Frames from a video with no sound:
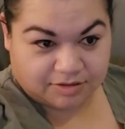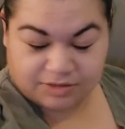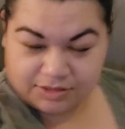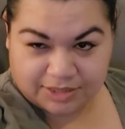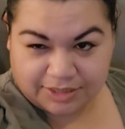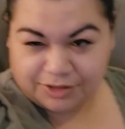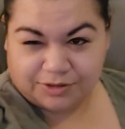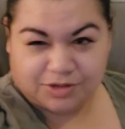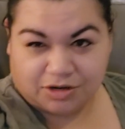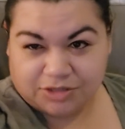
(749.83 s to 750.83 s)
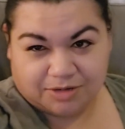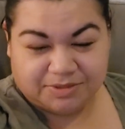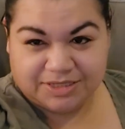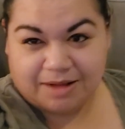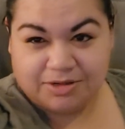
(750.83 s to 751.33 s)
This is like a new doctor.
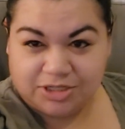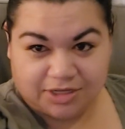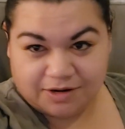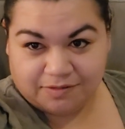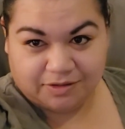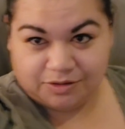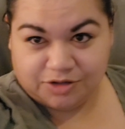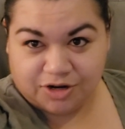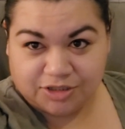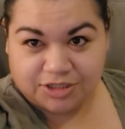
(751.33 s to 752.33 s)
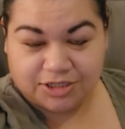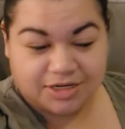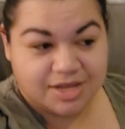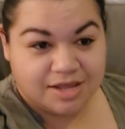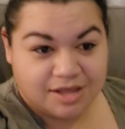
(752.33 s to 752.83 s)
I'm establishing care with a new
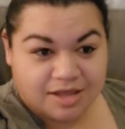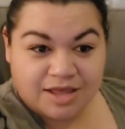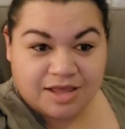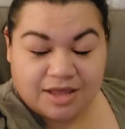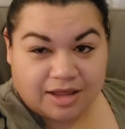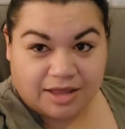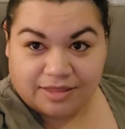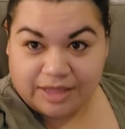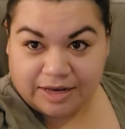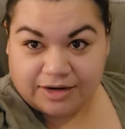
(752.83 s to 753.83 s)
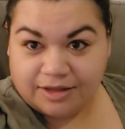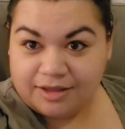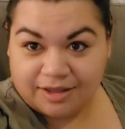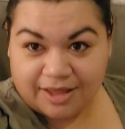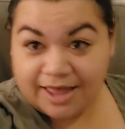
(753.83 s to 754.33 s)
doctor. And
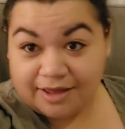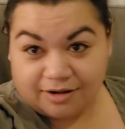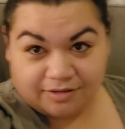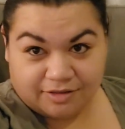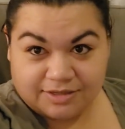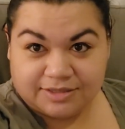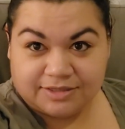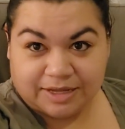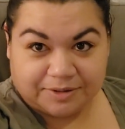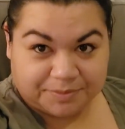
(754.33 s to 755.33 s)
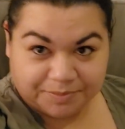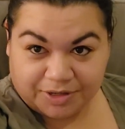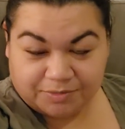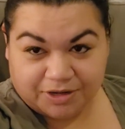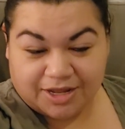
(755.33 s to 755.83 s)
then I had all this like
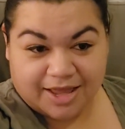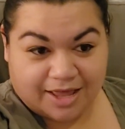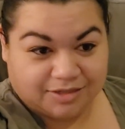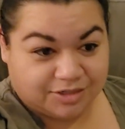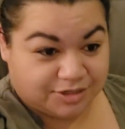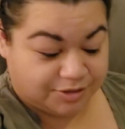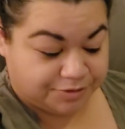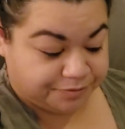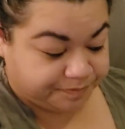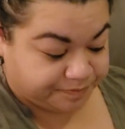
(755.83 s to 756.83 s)
blood work I had to do,